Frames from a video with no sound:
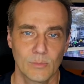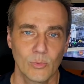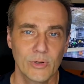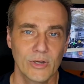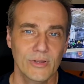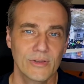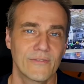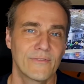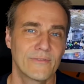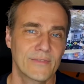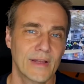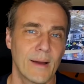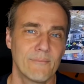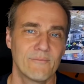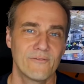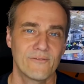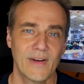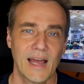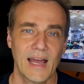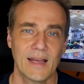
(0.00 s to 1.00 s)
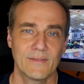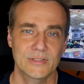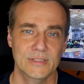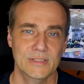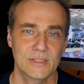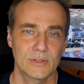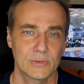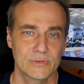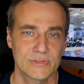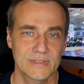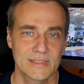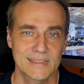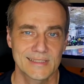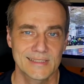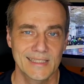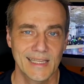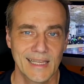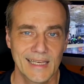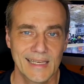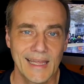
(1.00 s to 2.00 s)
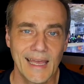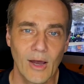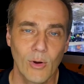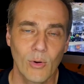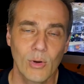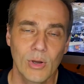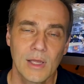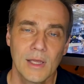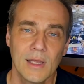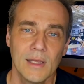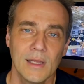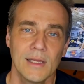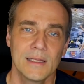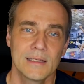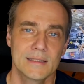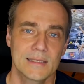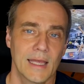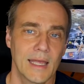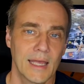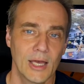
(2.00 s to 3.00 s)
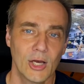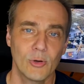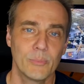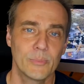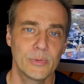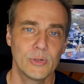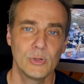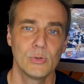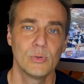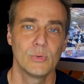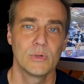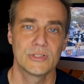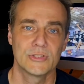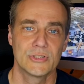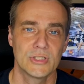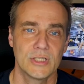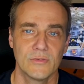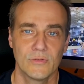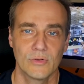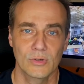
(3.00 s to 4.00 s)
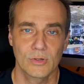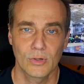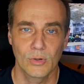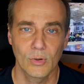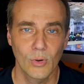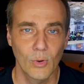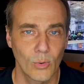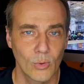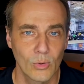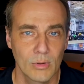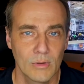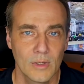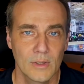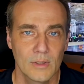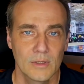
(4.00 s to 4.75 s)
What are the top five skills that stand out to help you achieve your goal?